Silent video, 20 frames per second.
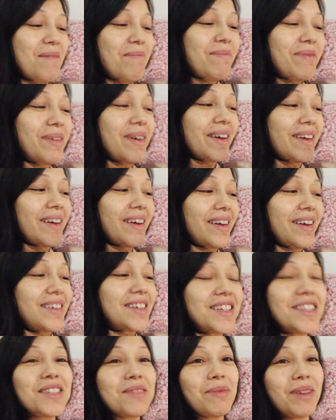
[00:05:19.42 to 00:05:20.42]
But
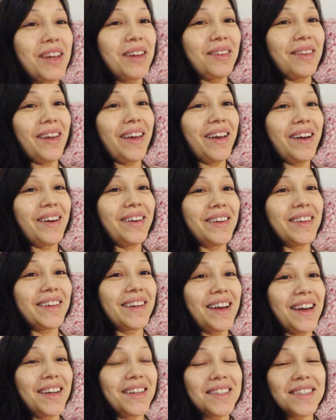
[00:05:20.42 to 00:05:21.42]
just to make it lighthearted,
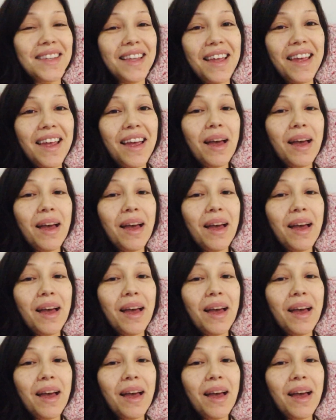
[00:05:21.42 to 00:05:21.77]
guys.